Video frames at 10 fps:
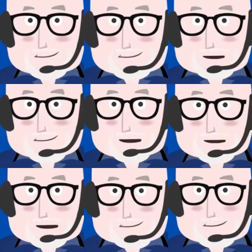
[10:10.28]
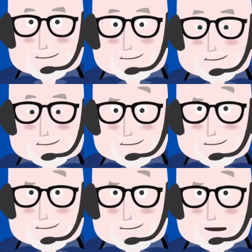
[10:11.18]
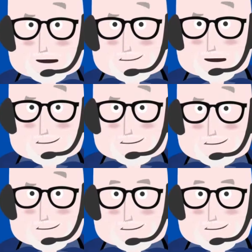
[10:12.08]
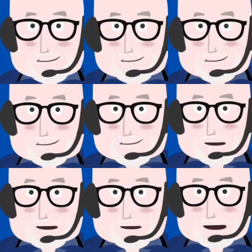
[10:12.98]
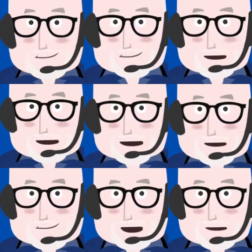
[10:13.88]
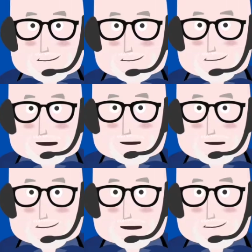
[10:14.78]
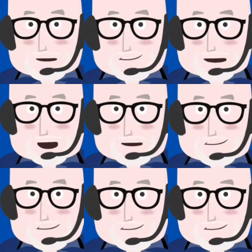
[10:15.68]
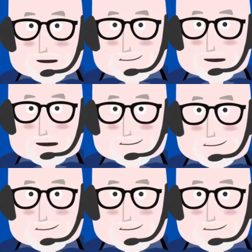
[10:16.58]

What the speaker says: together something. They're getting better at this, generally speaking. I'll be honest with